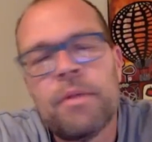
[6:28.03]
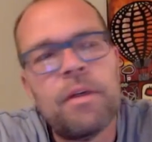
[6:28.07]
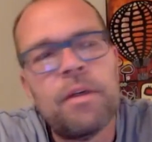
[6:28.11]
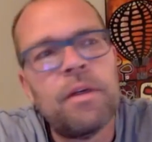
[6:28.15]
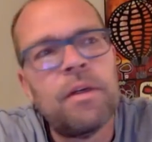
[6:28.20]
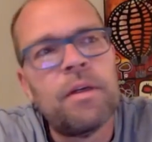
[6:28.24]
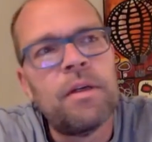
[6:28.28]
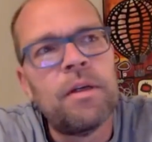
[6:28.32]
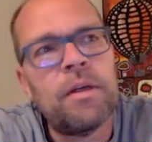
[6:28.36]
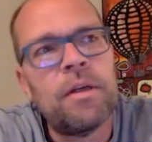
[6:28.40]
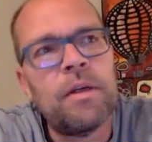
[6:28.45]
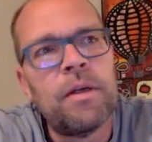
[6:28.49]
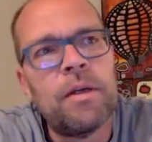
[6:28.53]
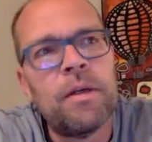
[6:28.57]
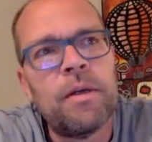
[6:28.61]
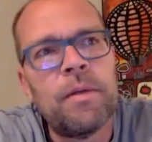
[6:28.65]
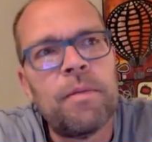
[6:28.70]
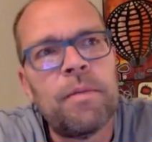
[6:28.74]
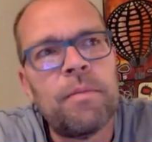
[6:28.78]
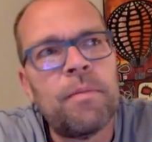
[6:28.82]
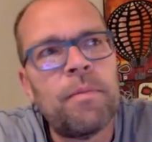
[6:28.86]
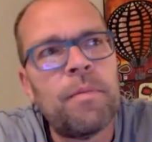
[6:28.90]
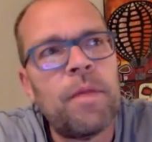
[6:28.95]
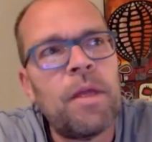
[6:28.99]

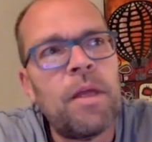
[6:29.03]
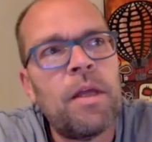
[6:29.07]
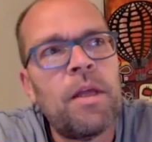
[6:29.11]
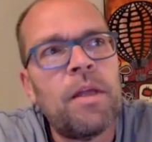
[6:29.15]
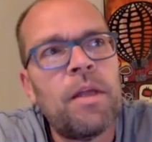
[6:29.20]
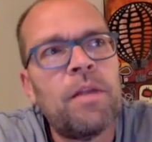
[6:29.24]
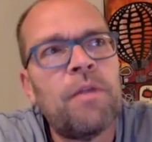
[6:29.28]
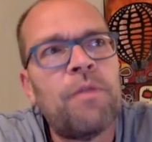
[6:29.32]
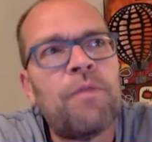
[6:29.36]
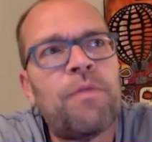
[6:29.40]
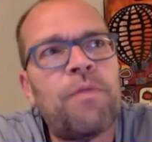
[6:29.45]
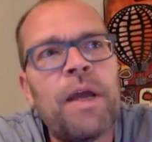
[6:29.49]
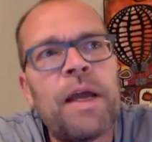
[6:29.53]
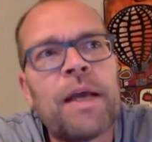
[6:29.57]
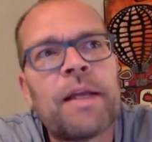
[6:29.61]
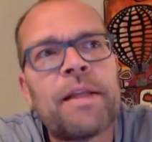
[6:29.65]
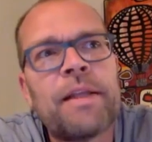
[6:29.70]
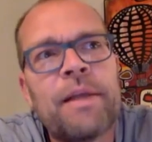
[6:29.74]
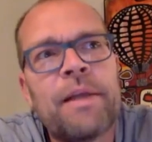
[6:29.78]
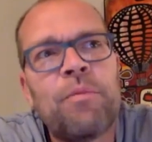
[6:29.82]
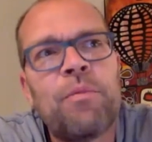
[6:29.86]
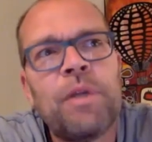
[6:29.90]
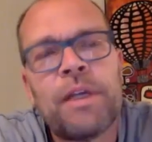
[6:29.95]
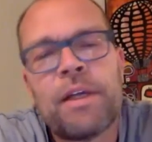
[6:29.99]
The fact
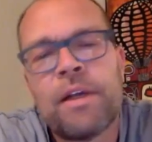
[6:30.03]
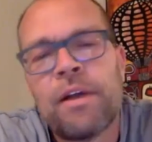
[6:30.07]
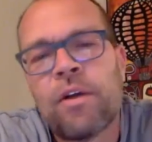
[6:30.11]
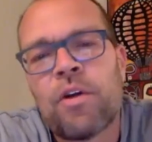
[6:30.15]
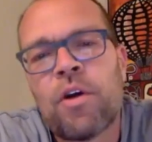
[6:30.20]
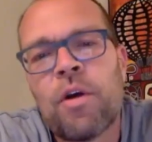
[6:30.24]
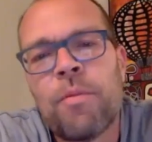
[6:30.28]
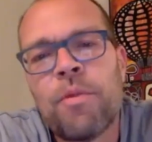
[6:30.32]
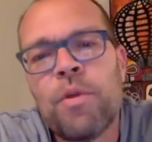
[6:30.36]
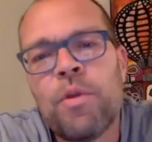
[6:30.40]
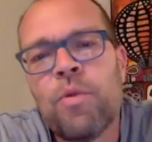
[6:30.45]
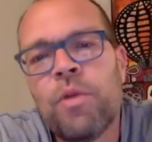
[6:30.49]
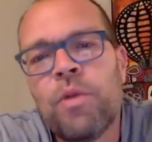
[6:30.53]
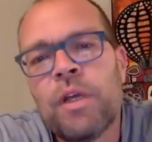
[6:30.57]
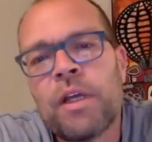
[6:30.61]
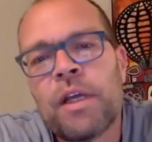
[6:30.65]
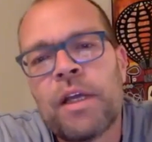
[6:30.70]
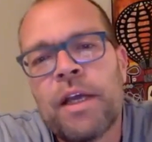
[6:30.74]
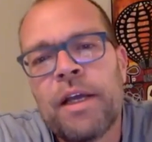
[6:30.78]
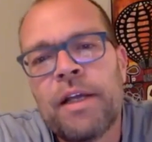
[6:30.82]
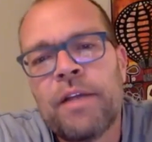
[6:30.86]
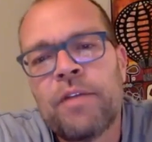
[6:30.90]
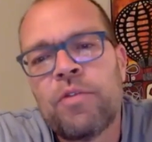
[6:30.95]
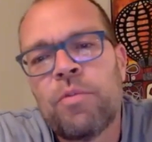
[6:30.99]
that we can
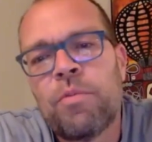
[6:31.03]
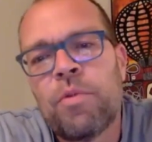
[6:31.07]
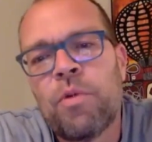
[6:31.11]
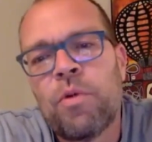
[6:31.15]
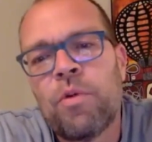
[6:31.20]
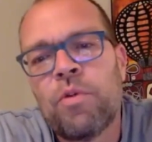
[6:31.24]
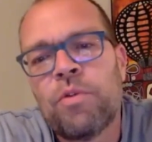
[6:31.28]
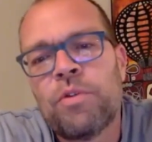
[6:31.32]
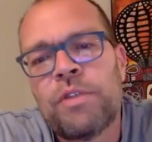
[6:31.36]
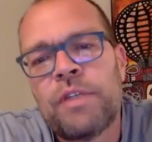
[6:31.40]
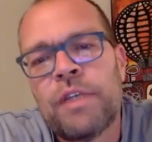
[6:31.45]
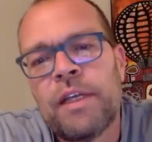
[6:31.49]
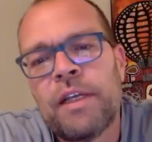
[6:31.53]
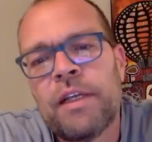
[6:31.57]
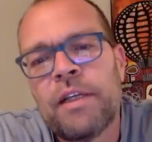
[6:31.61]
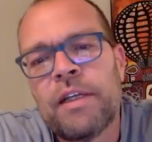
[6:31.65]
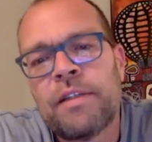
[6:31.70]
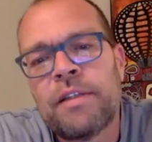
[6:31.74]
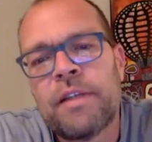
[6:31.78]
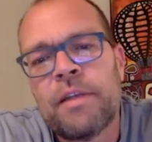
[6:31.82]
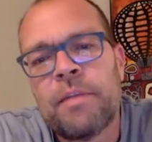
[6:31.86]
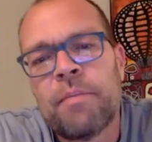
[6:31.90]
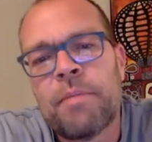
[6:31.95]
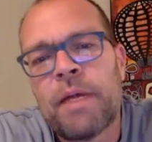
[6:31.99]
communicate to both
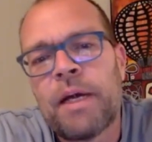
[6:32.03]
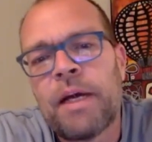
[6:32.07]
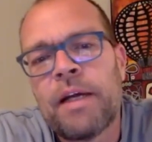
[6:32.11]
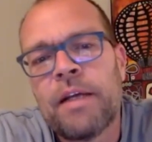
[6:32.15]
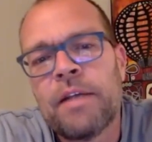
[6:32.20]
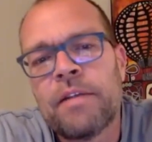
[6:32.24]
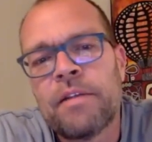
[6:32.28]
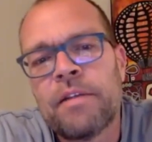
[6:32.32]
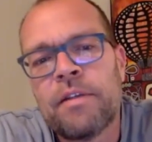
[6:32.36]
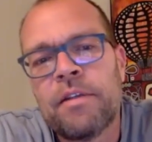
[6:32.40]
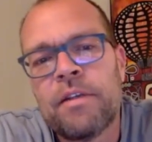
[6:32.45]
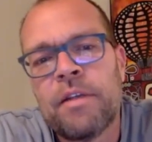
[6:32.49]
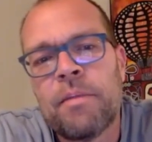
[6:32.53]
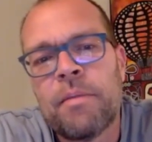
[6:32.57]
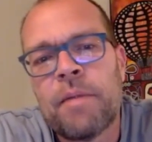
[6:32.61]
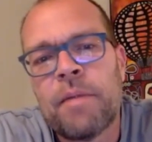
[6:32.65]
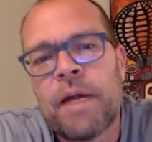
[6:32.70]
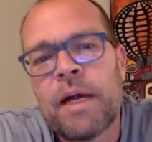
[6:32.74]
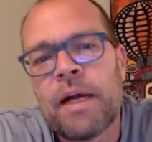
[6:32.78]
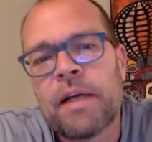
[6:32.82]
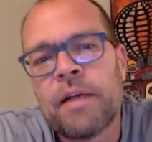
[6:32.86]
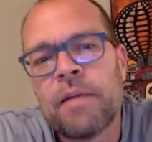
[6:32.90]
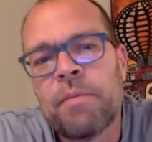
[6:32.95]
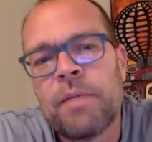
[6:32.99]
sellers and buyers on the
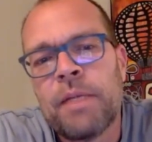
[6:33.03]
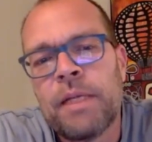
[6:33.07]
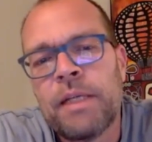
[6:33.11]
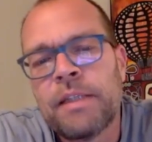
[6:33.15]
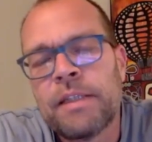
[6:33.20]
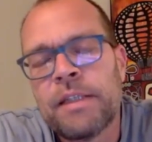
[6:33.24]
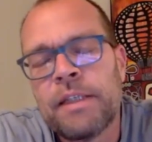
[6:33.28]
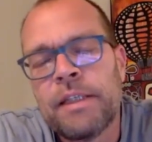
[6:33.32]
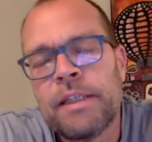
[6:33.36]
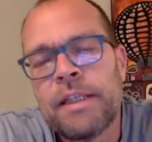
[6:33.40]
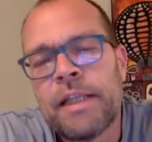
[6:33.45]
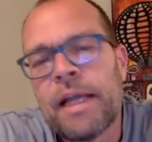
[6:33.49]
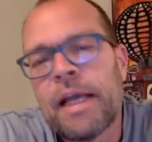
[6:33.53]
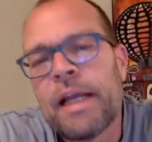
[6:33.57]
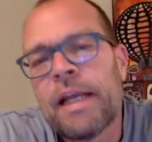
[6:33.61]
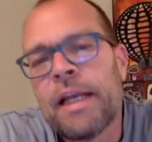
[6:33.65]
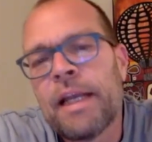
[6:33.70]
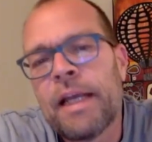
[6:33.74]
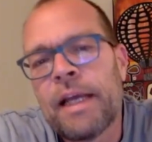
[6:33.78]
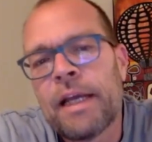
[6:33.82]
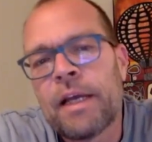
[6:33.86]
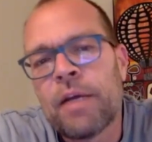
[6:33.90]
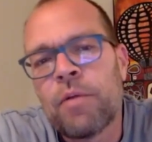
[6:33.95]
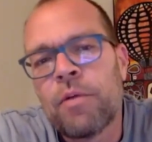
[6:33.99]
marketplace in their
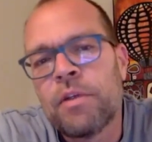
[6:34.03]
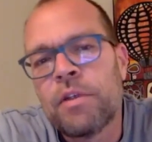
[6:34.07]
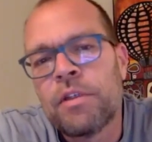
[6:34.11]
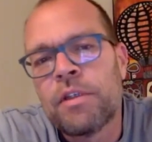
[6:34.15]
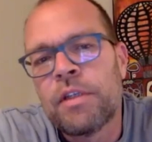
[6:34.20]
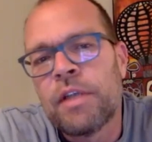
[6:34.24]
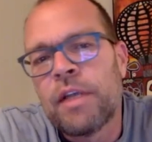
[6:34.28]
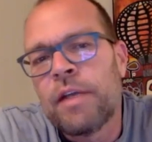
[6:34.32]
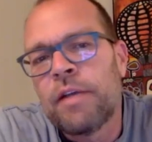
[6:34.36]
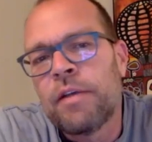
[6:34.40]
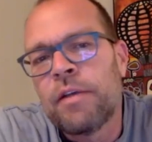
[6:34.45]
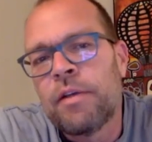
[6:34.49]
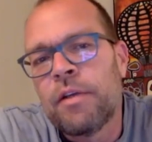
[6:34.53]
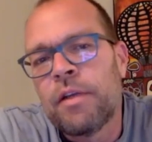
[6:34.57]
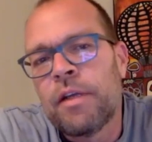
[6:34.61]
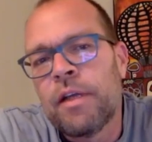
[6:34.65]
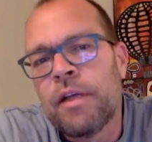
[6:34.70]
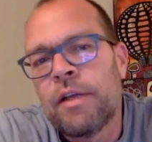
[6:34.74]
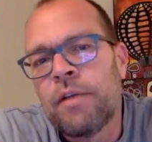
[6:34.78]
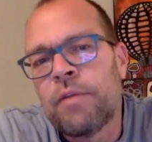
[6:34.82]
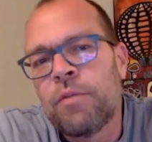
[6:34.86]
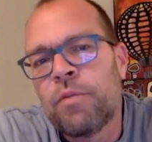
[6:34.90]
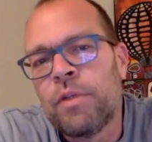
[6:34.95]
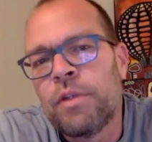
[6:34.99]
language
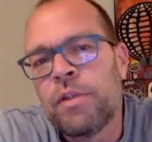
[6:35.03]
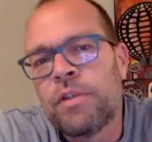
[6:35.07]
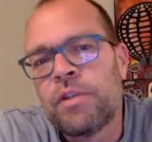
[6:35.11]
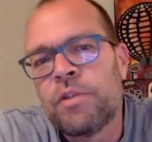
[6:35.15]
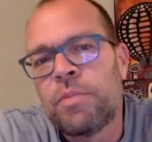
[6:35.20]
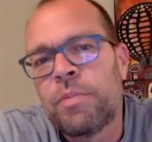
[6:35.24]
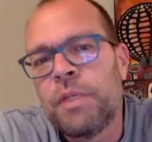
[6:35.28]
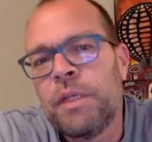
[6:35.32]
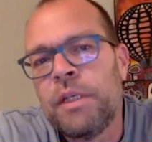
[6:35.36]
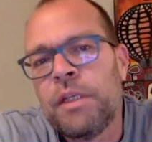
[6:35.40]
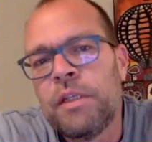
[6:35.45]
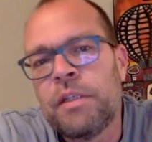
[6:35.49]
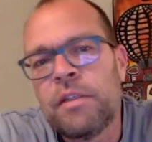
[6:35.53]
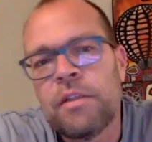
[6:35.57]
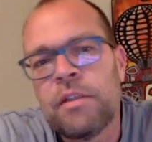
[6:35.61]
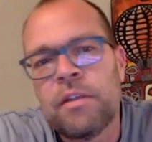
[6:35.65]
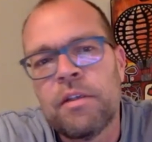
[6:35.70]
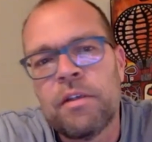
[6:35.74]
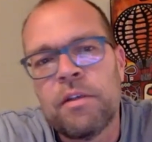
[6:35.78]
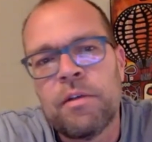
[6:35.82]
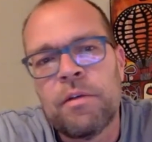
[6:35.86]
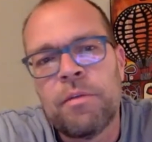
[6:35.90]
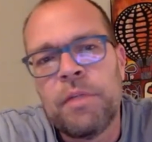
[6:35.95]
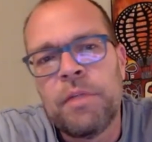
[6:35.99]
and with speed,
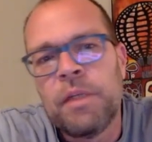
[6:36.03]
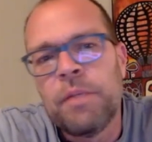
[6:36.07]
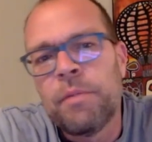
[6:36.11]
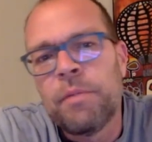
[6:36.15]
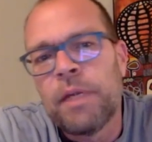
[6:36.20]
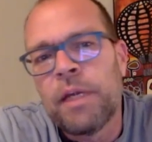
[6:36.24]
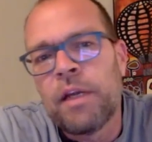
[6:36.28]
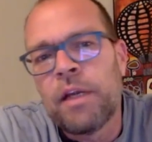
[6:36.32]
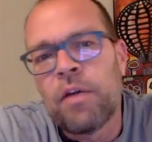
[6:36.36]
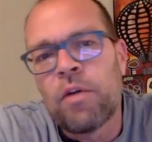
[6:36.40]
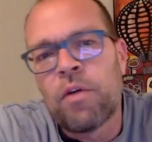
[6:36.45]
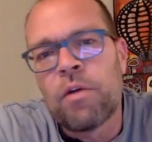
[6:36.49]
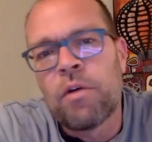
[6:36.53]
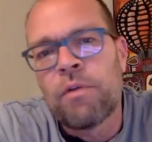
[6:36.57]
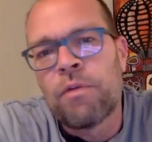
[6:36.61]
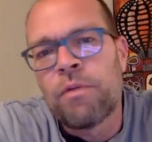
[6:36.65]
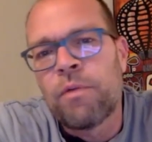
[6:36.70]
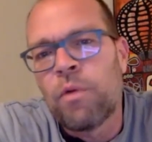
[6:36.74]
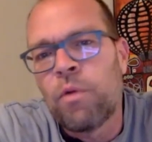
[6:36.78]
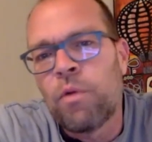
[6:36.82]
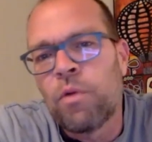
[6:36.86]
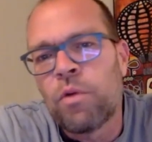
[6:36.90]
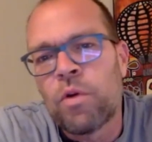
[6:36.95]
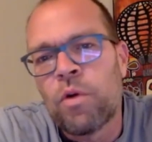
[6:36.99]
email or a
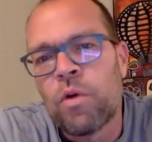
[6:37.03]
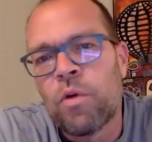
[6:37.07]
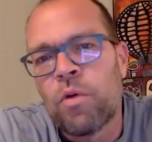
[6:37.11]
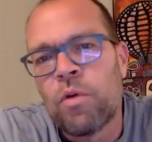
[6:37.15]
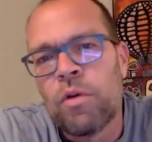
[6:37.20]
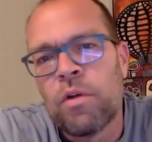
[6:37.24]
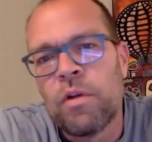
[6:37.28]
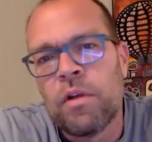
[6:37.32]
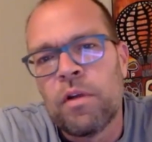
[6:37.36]
phone call